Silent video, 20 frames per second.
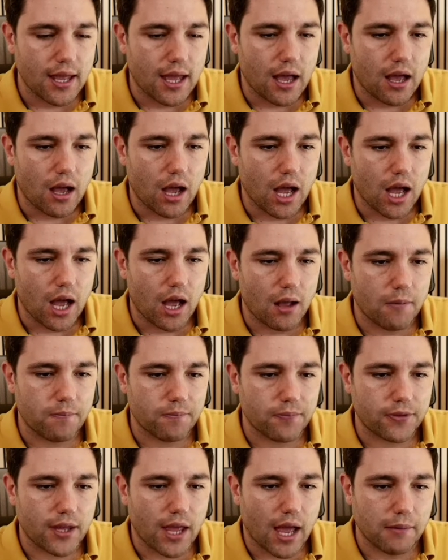
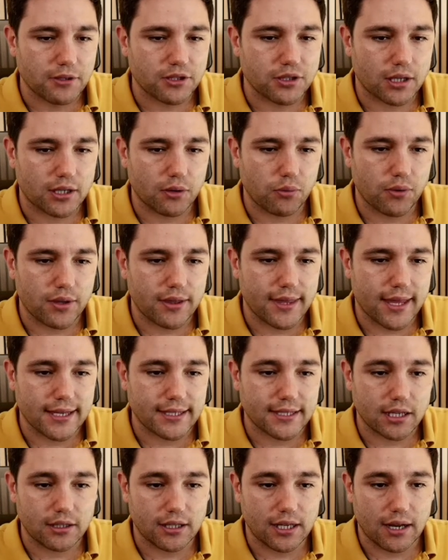I'm starting with the
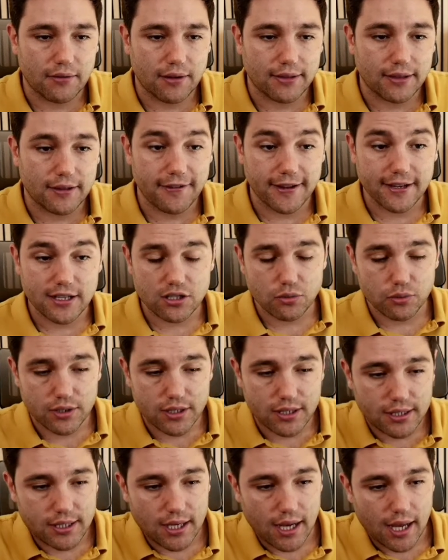Scandinavian defense, which
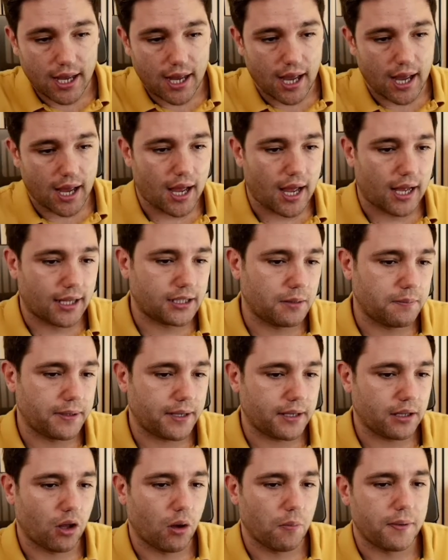is a typical
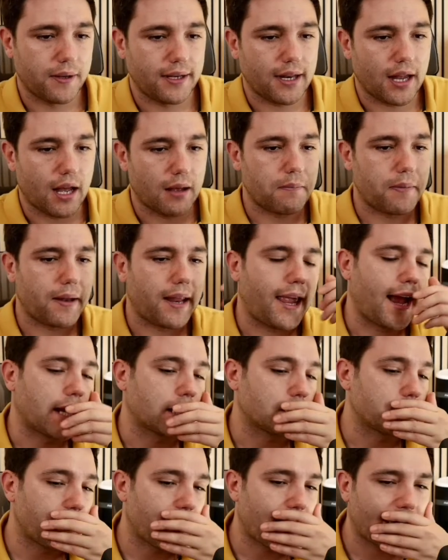opening I play as
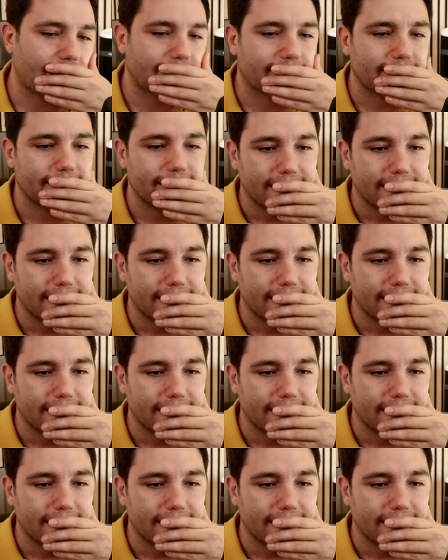black.